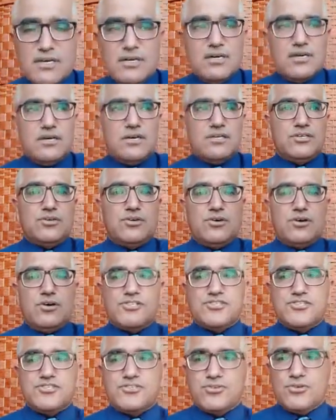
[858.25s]
You have
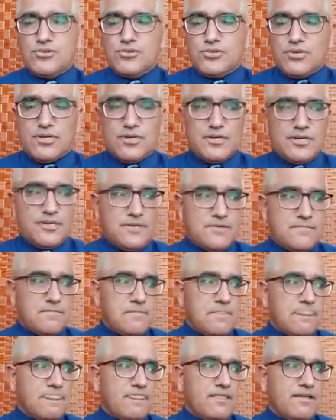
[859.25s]
also
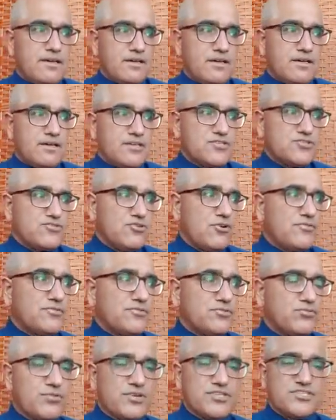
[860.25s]

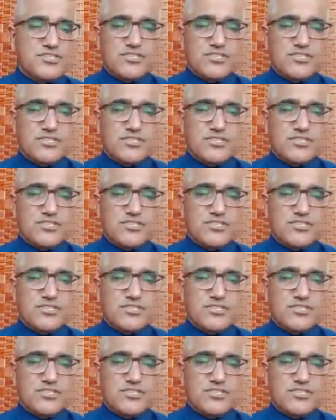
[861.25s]
softer version of